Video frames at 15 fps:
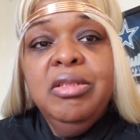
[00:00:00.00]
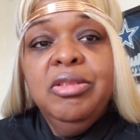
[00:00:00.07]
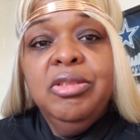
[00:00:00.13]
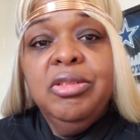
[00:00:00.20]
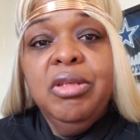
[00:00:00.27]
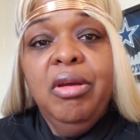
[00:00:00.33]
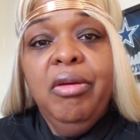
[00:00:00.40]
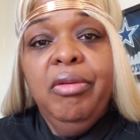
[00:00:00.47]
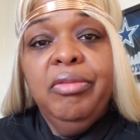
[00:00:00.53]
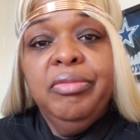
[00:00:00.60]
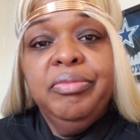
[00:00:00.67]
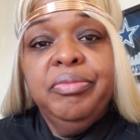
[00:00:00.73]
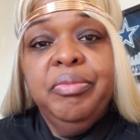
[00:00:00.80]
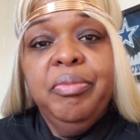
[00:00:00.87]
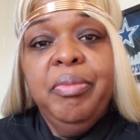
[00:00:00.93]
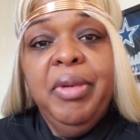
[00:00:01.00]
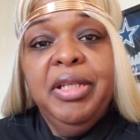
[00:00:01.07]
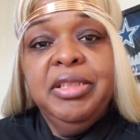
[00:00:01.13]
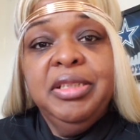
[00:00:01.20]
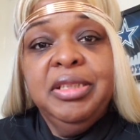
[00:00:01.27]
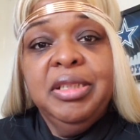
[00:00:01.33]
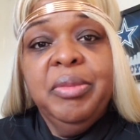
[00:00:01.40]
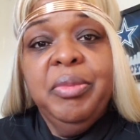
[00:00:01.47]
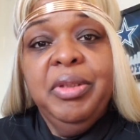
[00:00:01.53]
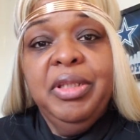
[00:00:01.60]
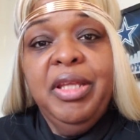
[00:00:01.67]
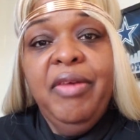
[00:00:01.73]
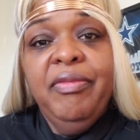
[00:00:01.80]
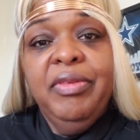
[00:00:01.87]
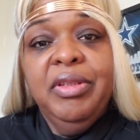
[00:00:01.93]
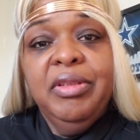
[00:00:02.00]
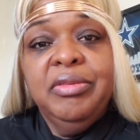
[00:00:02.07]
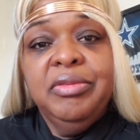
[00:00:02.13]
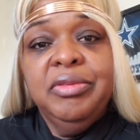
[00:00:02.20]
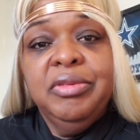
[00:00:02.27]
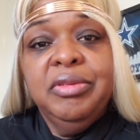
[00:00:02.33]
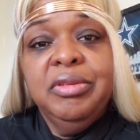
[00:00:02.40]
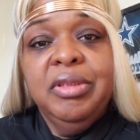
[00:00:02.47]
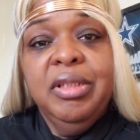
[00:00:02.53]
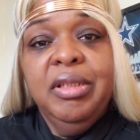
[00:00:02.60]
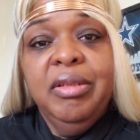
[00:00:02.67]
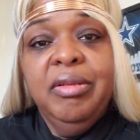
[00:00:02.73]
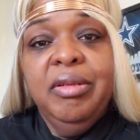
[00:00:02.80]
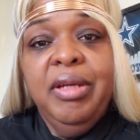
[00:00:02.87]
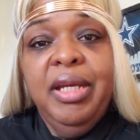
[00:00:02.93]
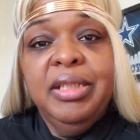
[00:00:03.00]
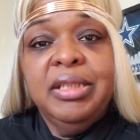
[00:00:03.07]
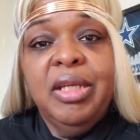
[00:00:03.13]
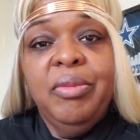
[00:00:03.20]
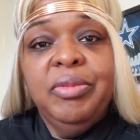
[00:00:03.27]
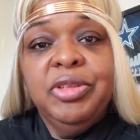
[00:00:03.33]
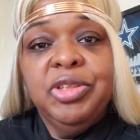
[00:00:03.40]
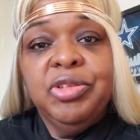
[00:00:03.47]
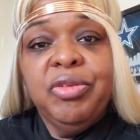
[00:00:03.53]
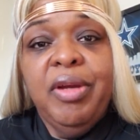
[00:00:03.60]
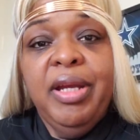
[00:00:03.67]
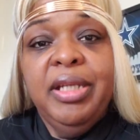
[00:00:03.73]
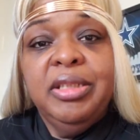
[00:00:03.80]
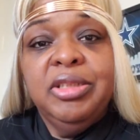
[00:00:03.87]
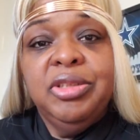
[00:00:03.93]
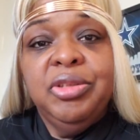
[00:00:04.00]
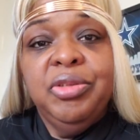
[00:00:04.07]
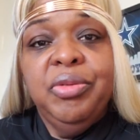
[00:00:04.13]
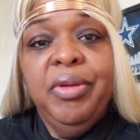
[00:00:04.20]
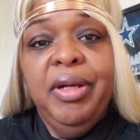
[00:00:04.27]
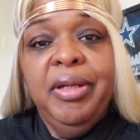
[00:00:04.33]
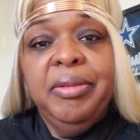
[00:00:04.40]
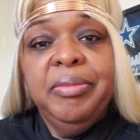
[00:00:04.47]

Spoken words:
So by December 11th, as I was trying to